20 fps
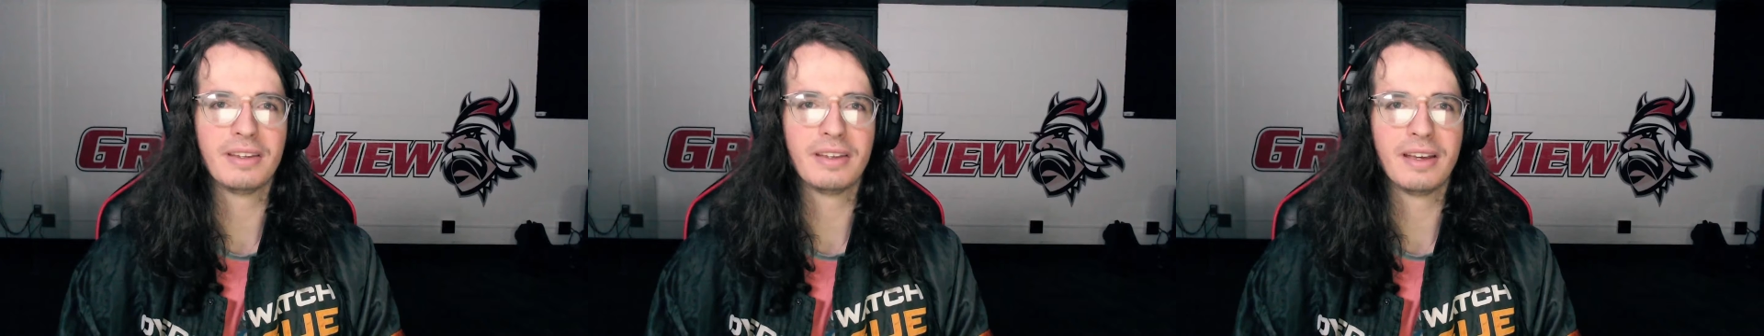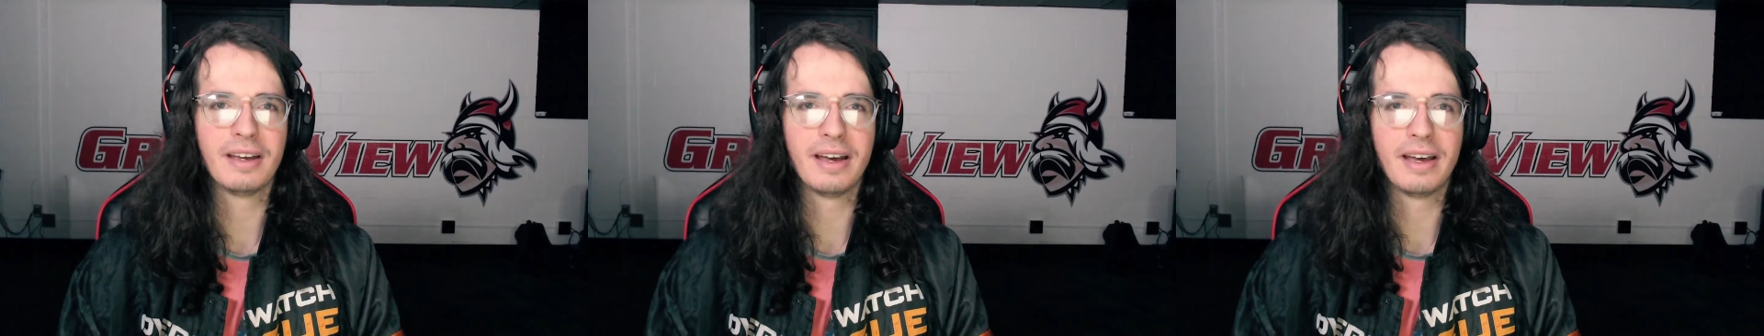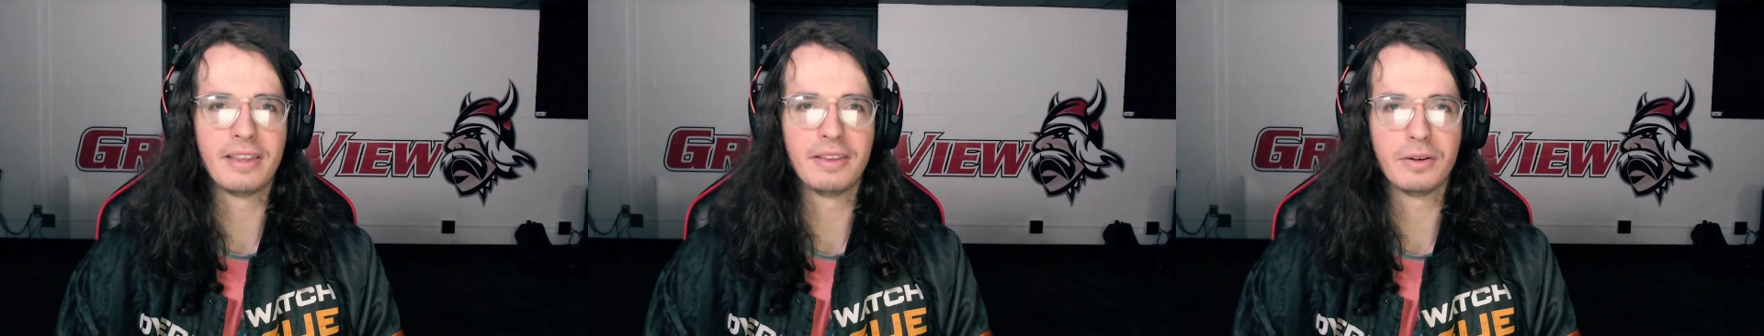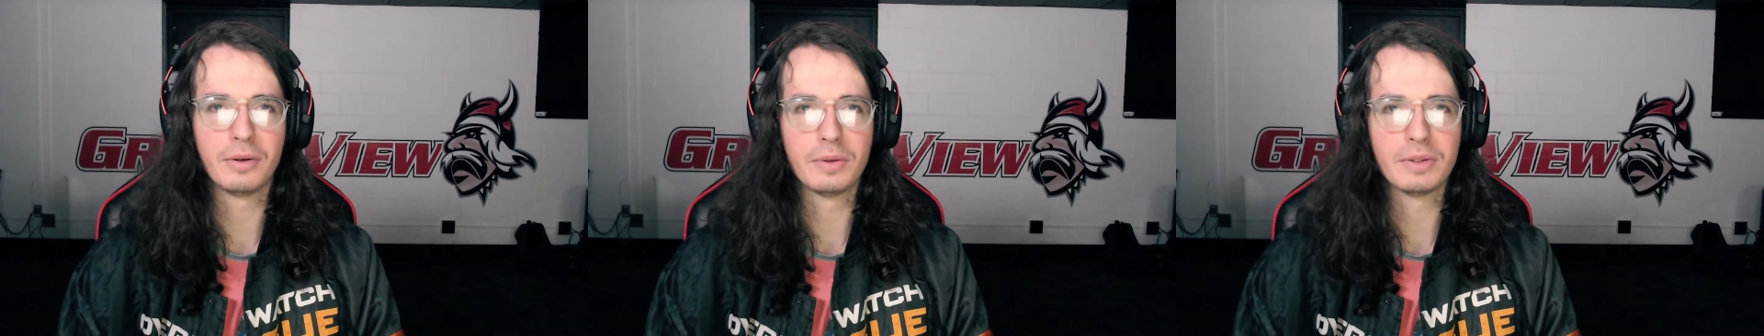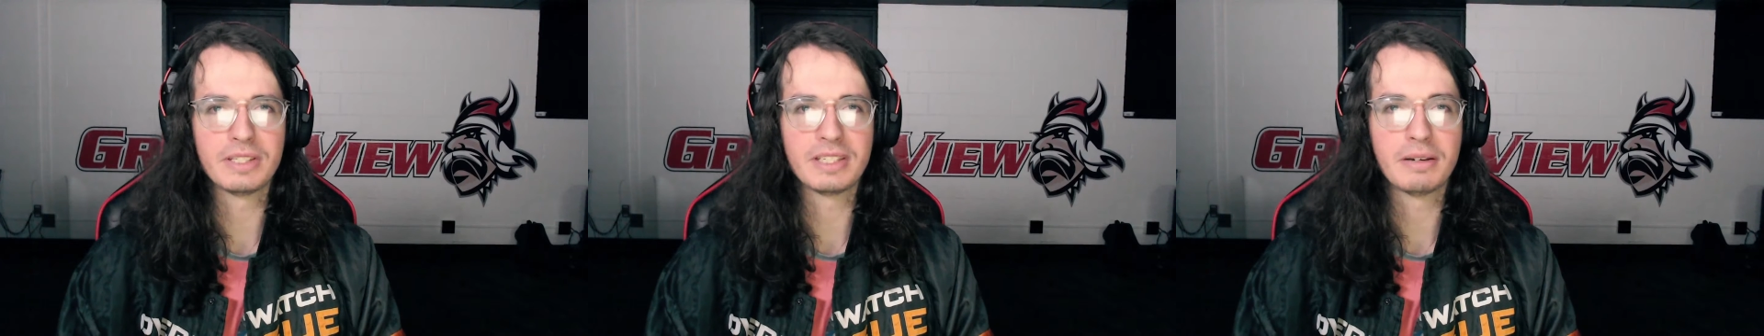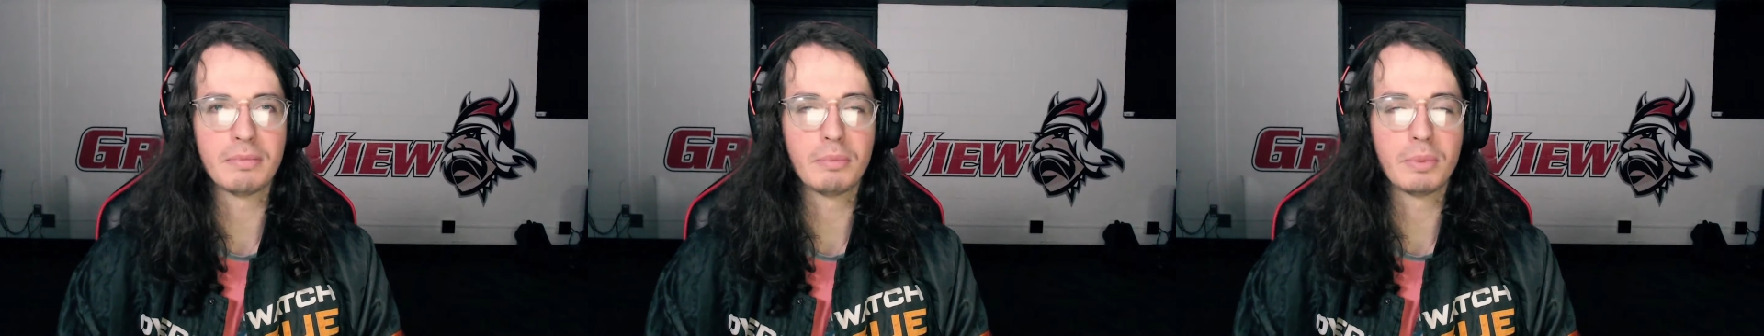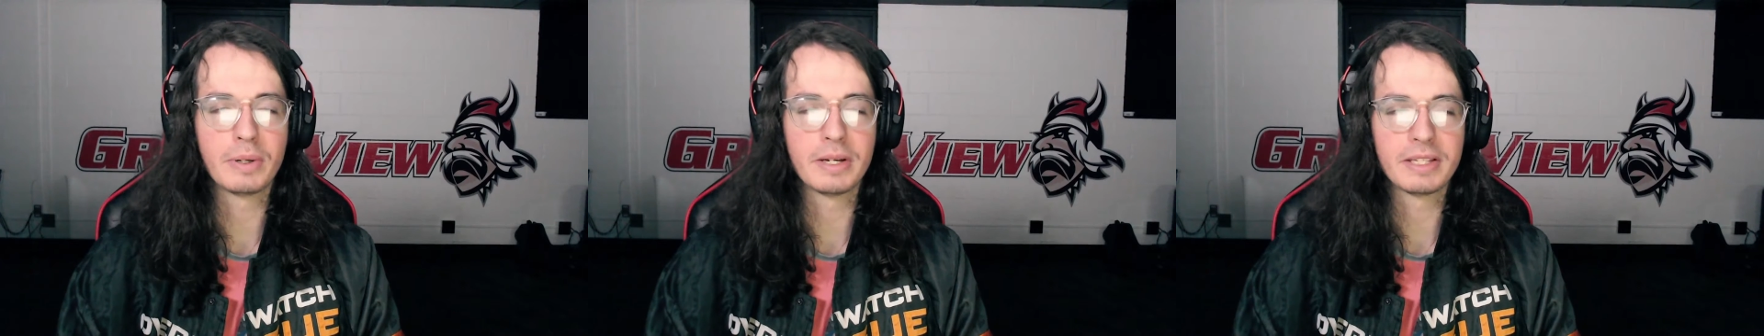their own
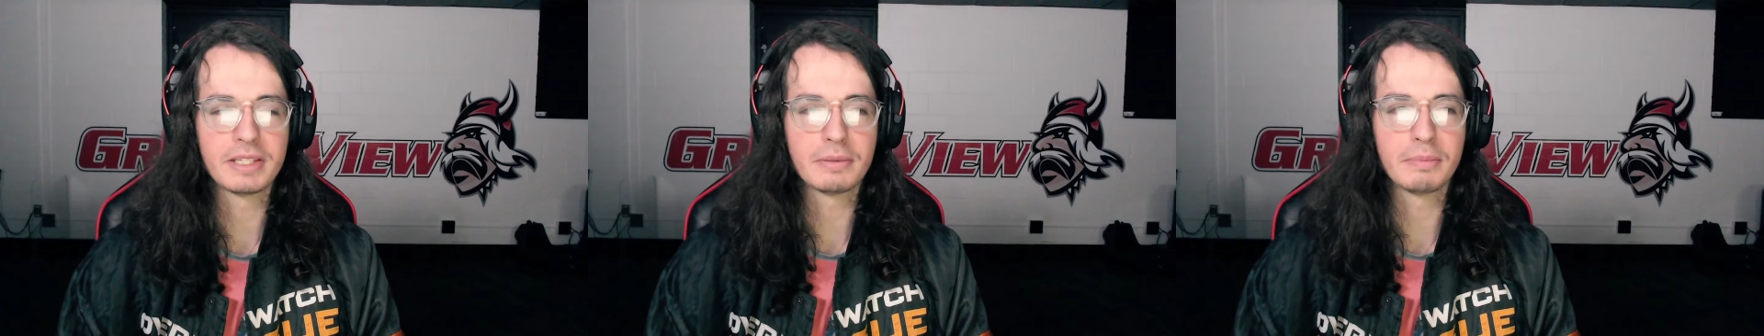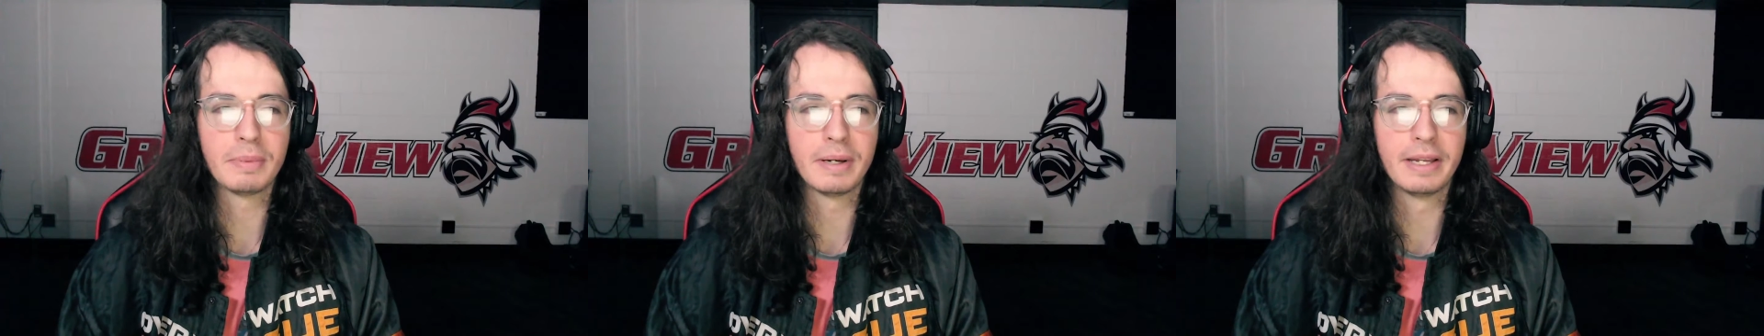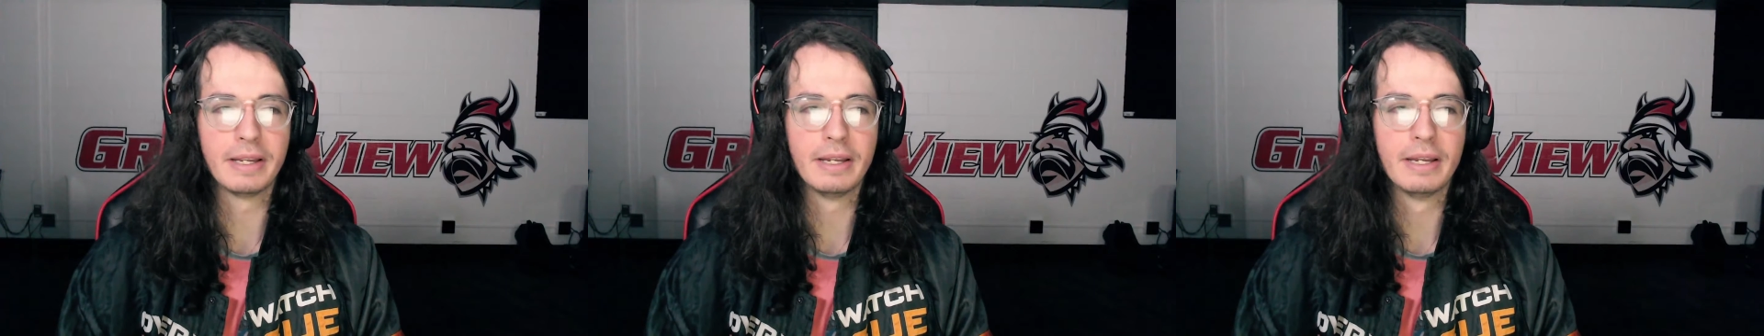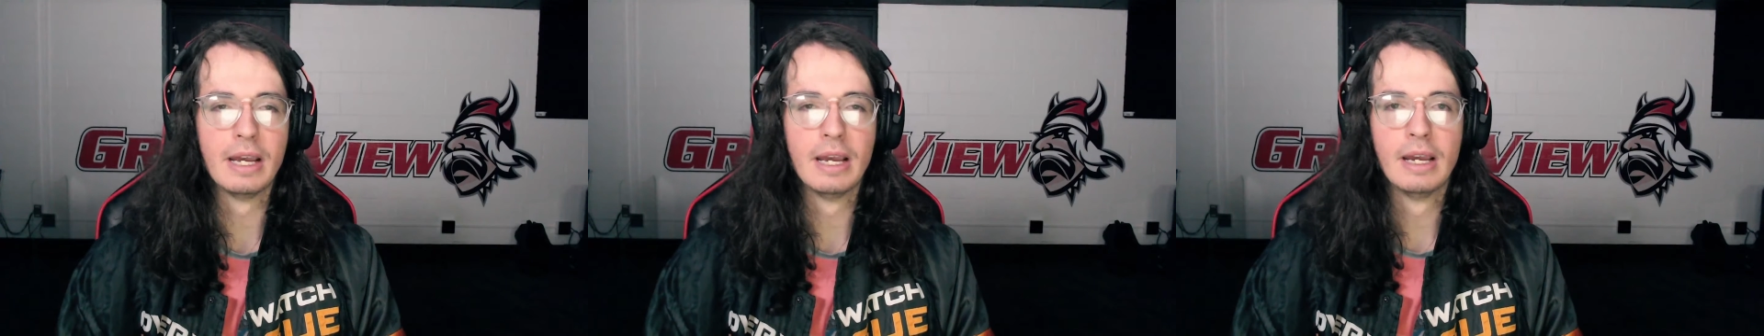subpoints, but